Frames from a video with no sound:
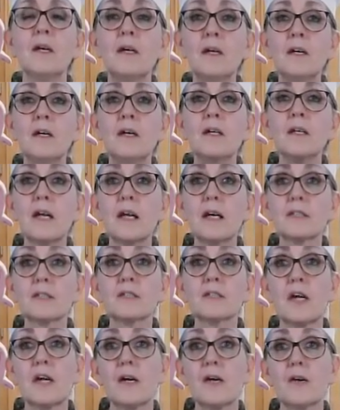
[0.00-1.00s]
Yes,
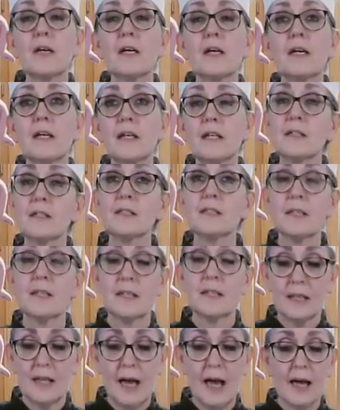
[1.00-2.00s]
Terry, it is.
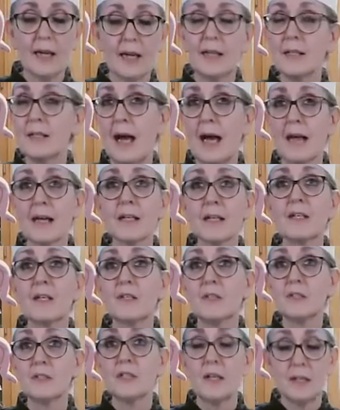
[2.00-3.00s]
I can
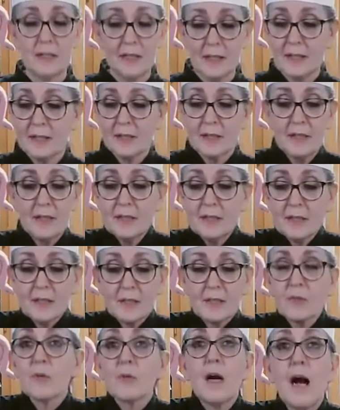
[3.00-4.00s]
understand. This is,
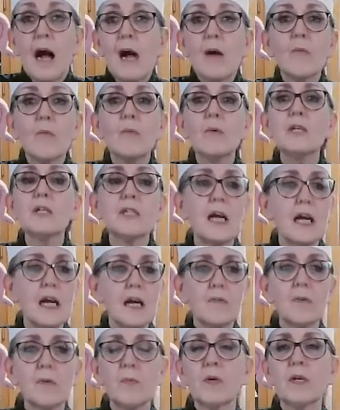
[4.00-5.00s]
I wish
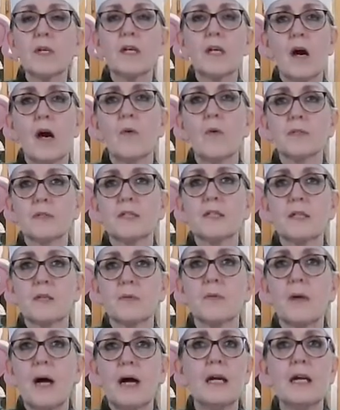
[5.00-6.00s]
every one of y'all was sitting
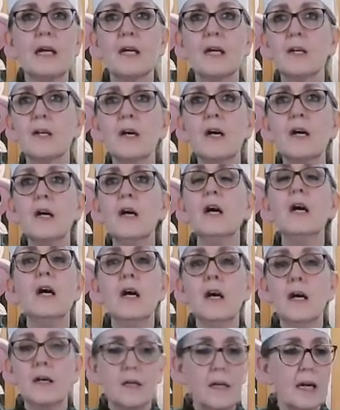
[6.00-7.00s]
right here.
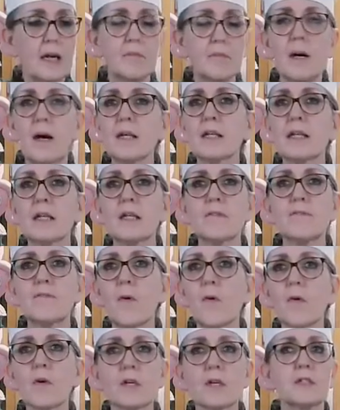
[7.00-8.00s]
Everybody get a
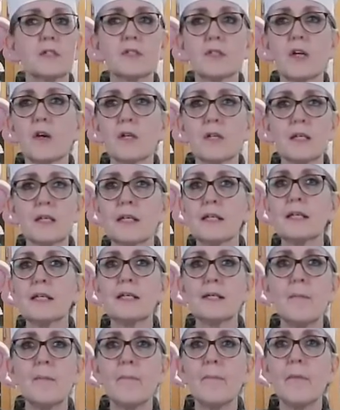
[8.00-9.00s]
fork and start digging
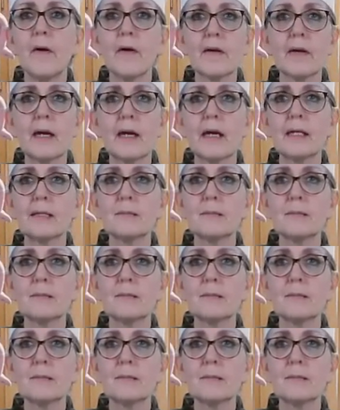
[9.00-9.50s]
in, okay?